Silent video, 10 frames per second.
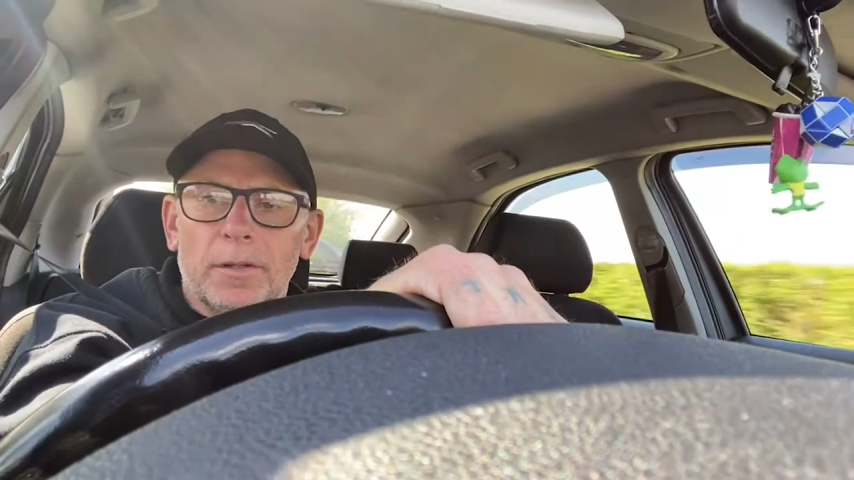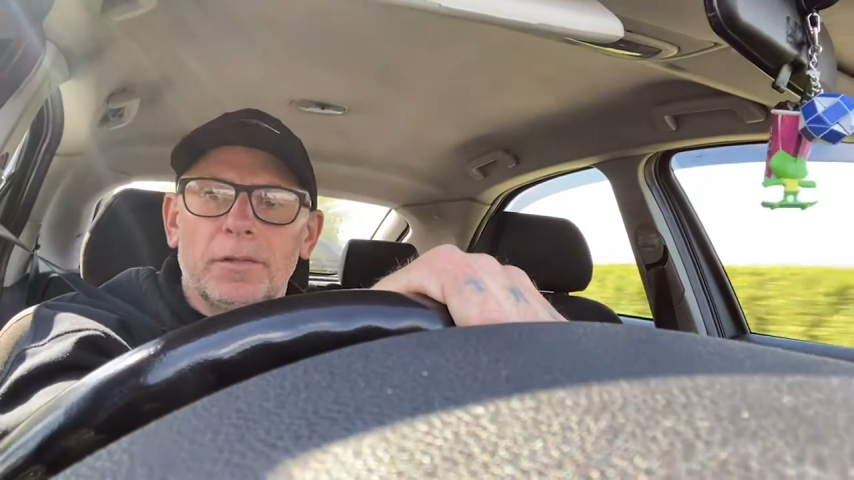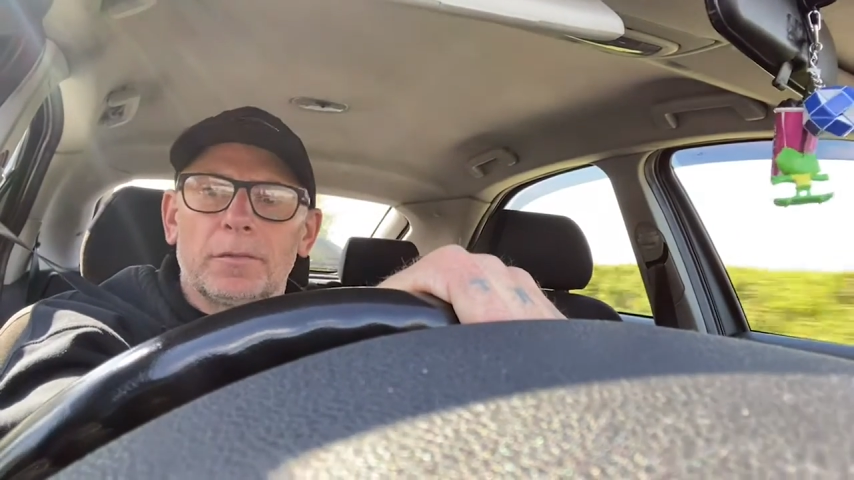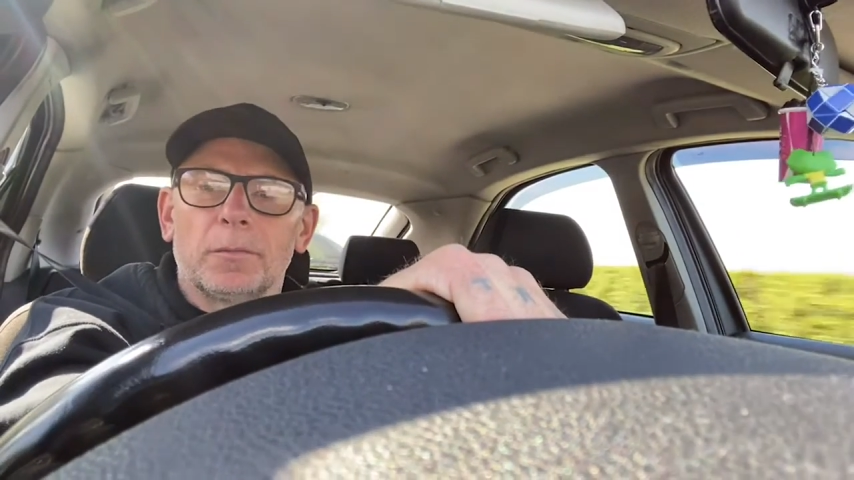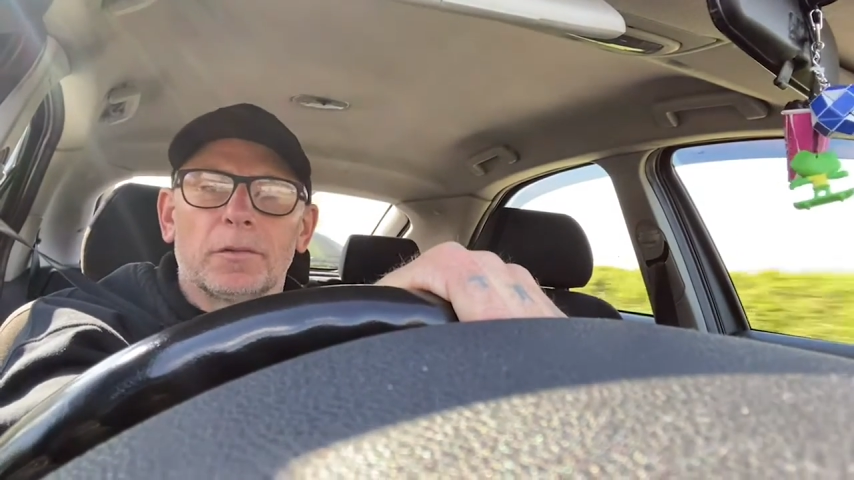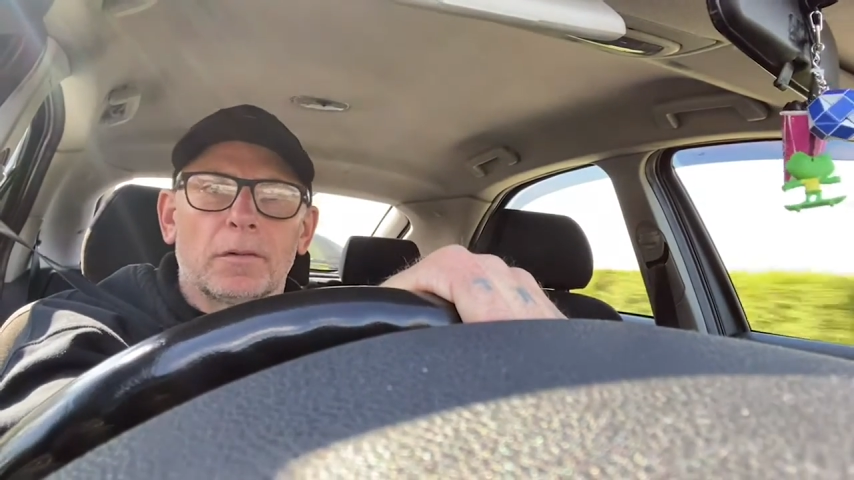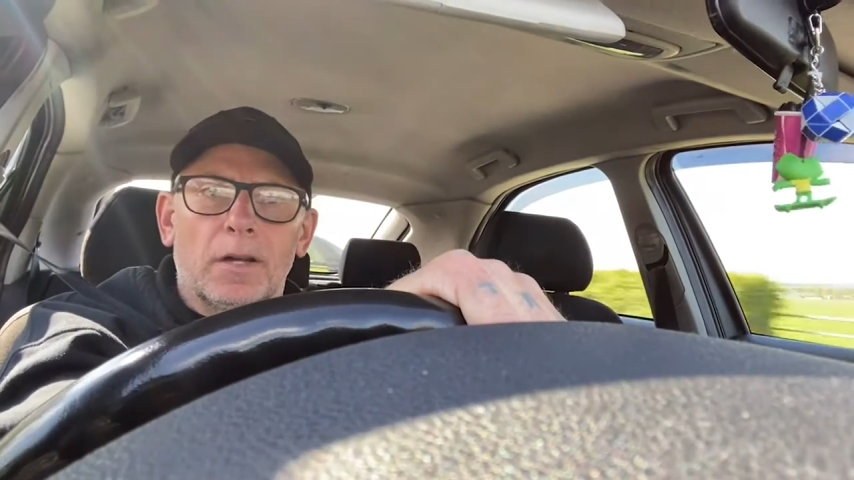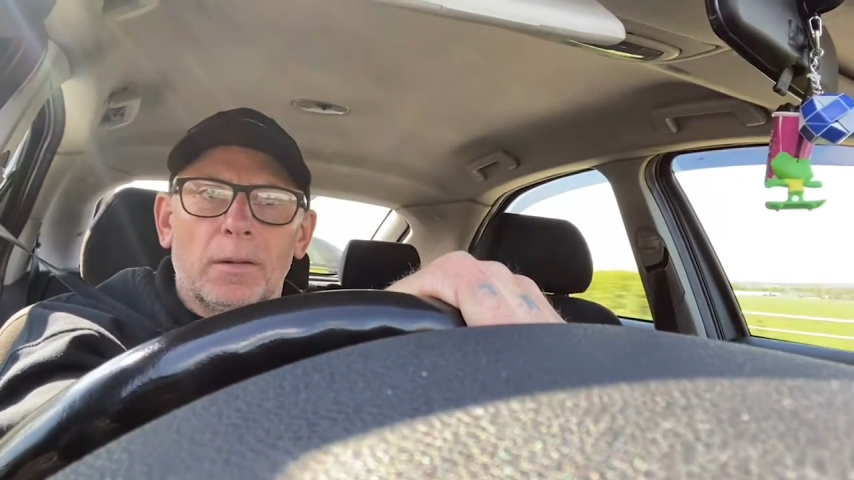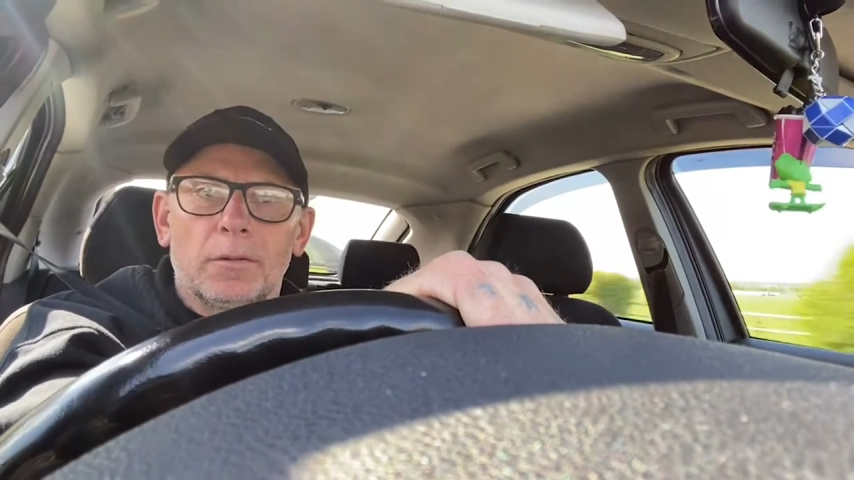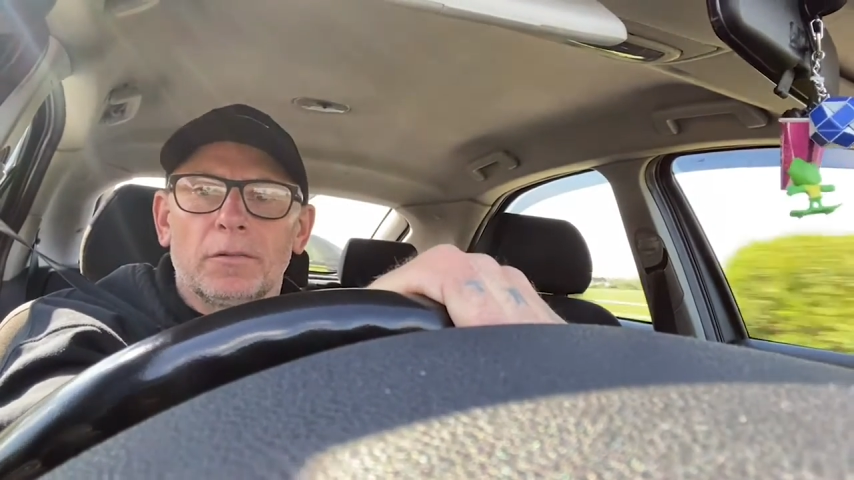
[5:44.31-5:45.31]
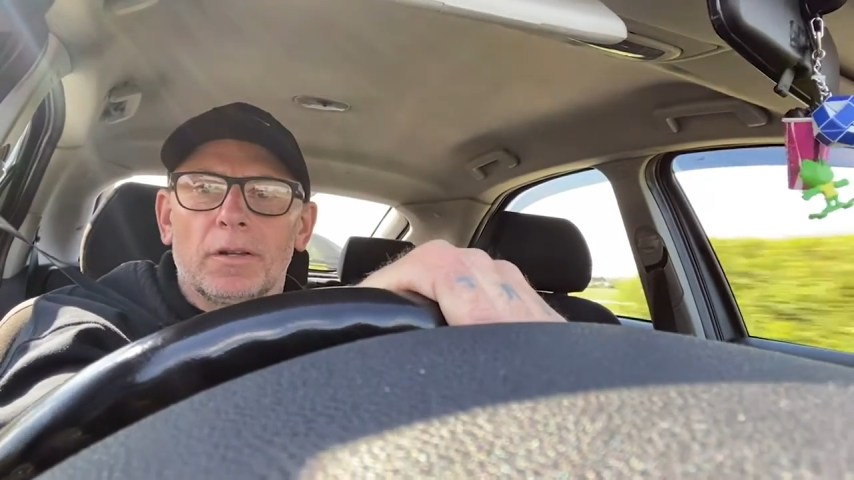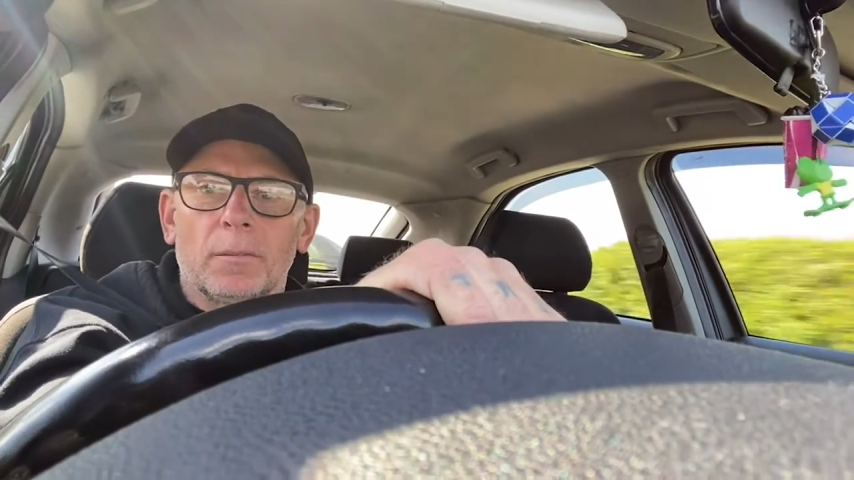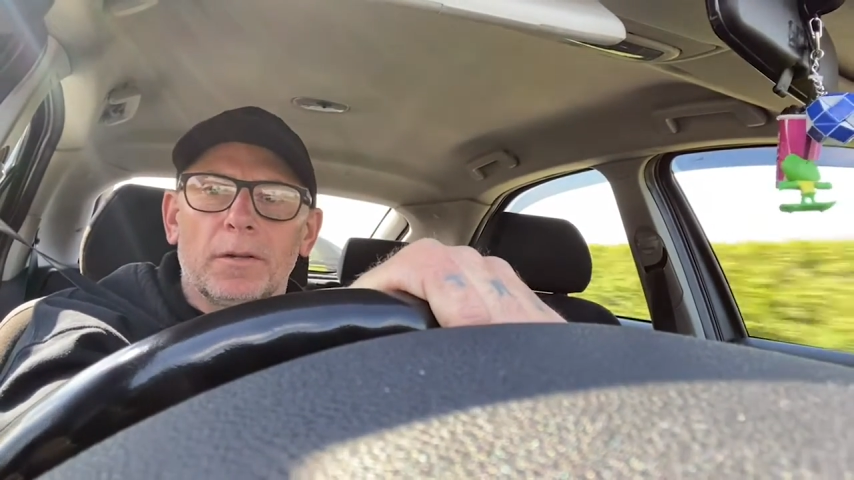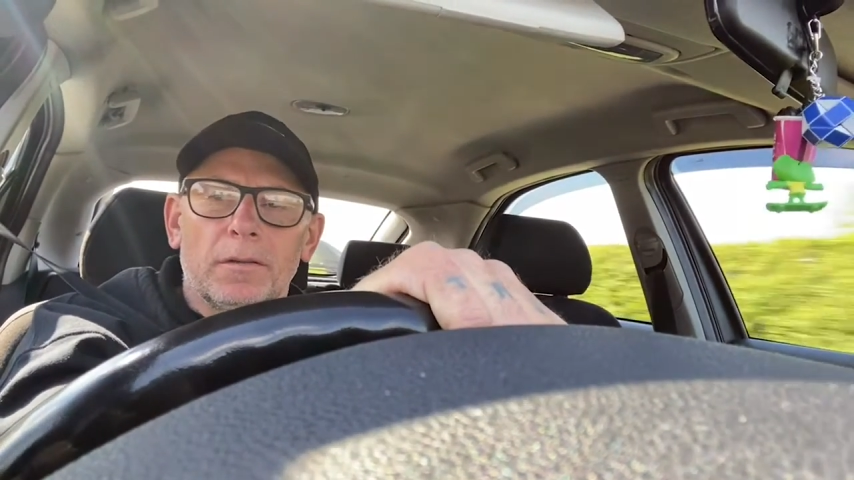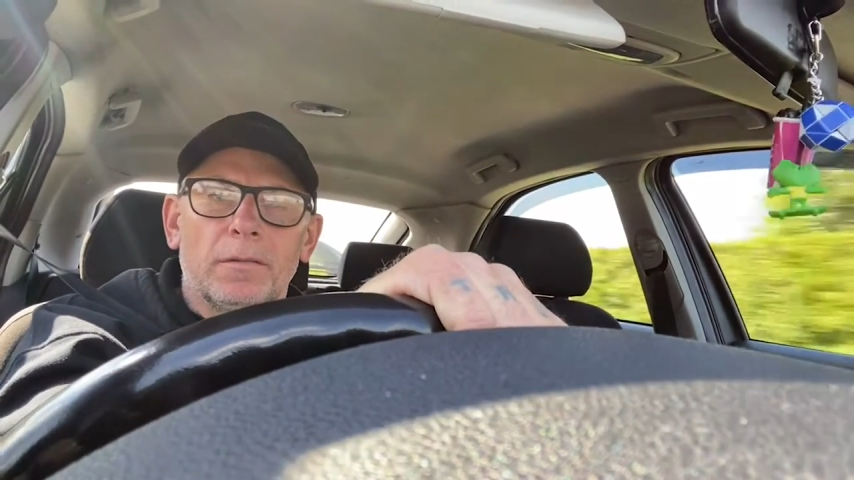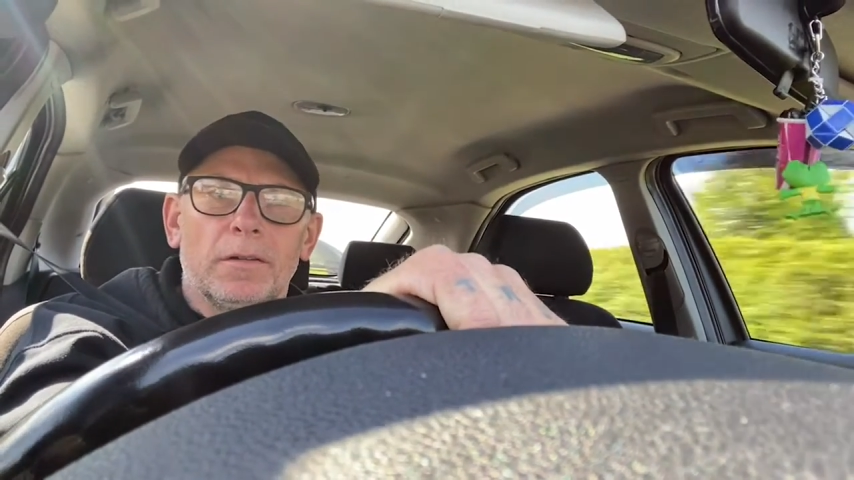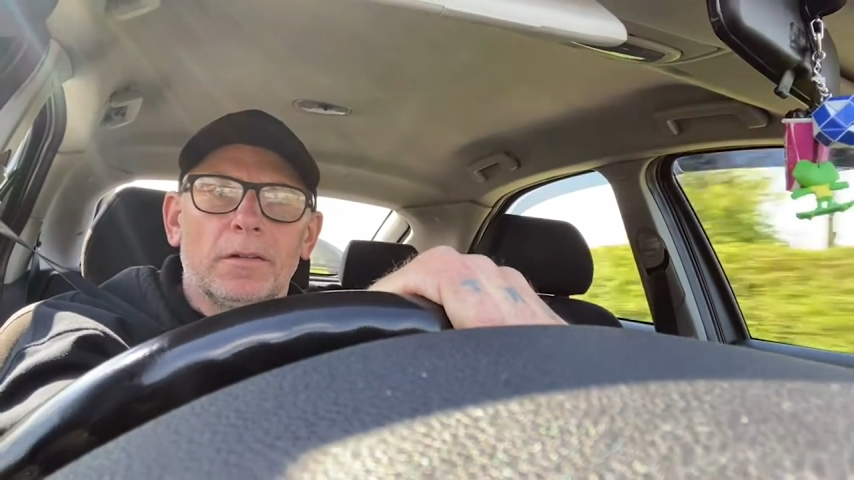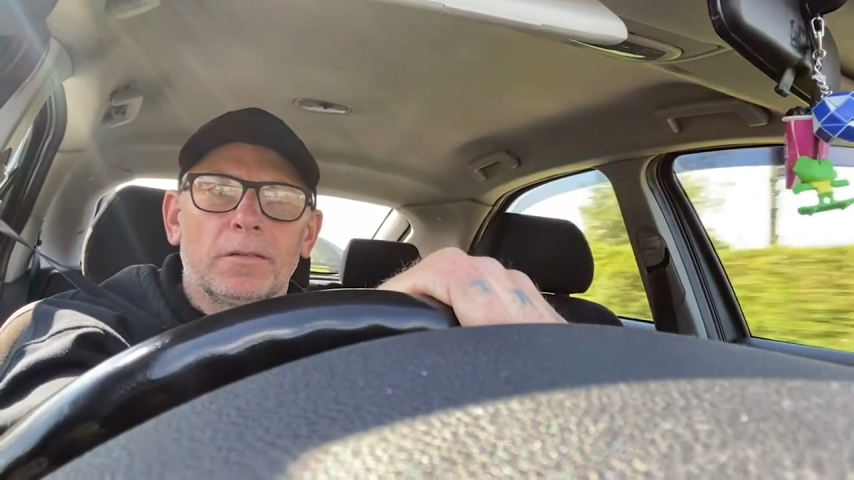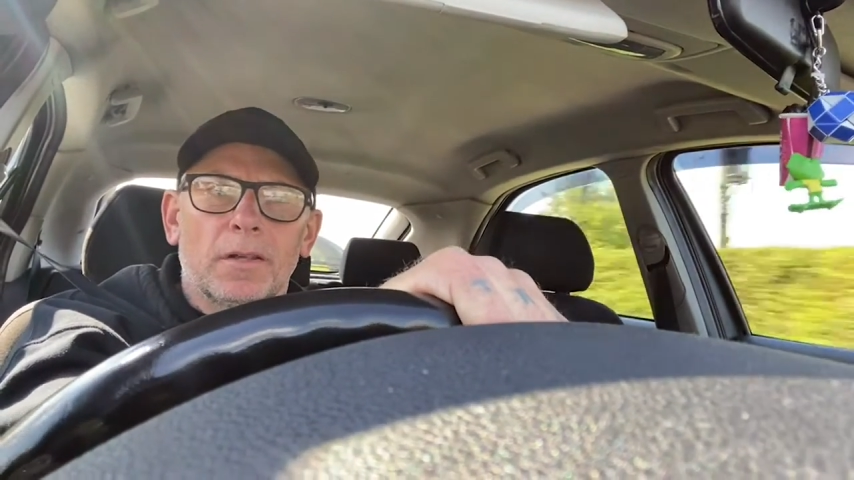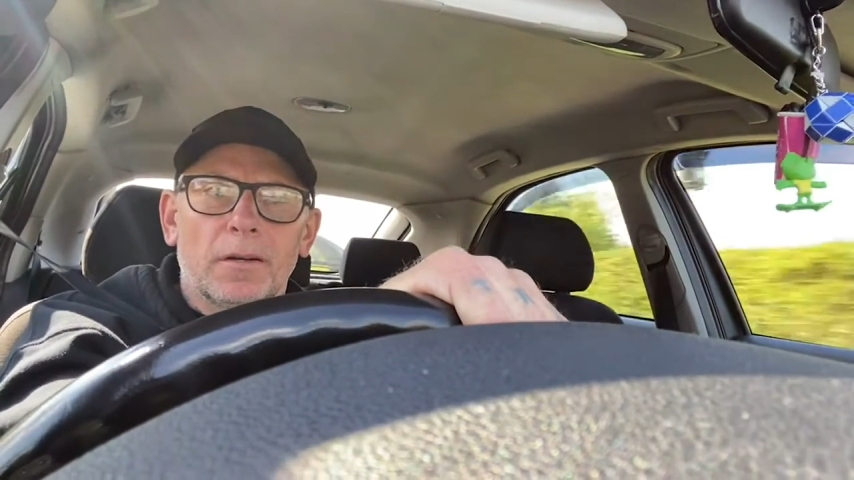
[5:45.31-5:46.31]
please subscribe and check my other
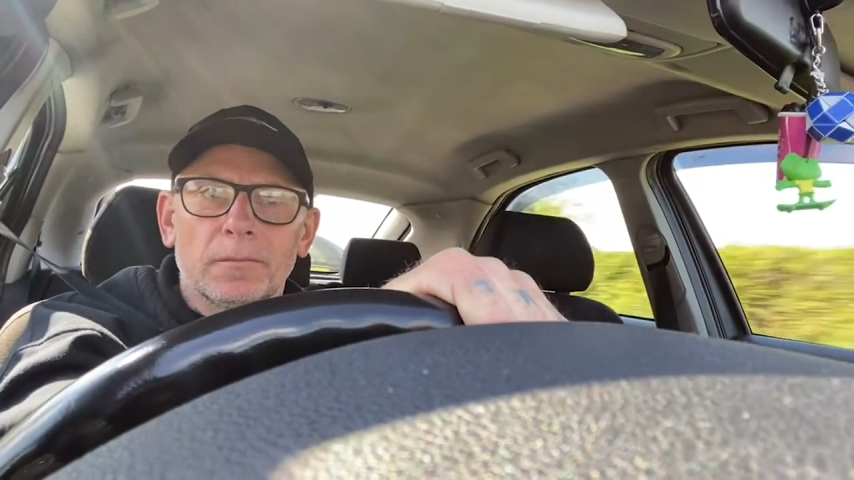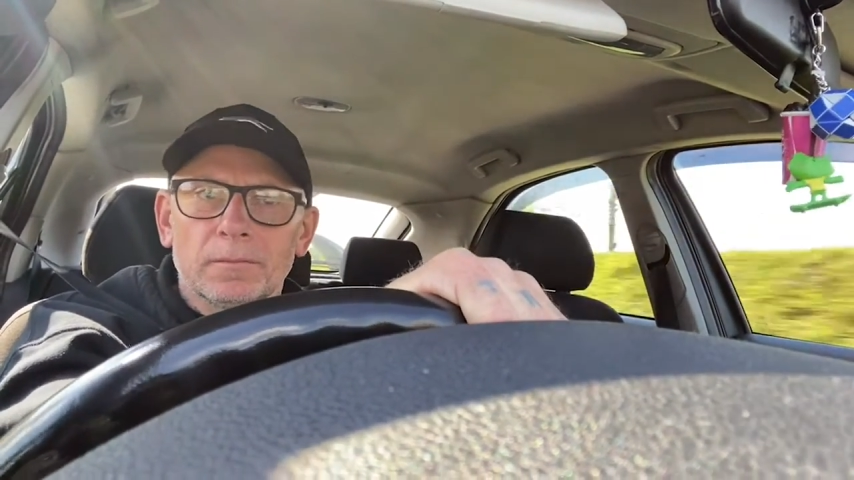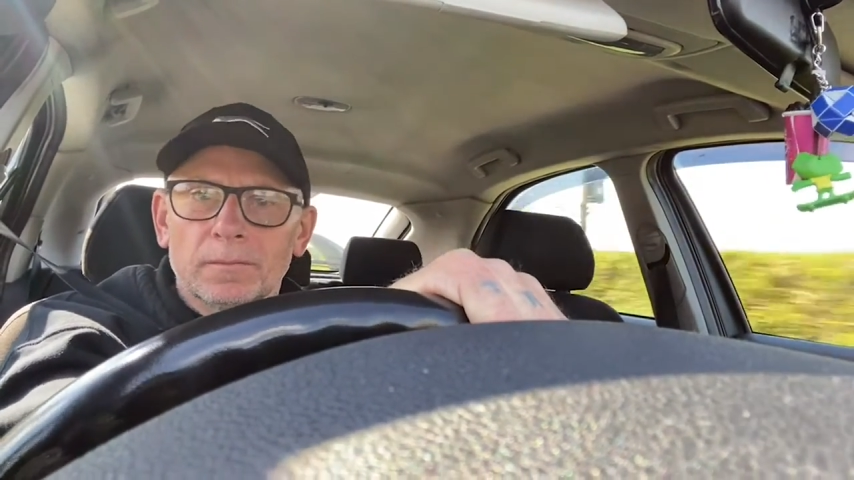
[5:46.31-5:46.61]
videos out.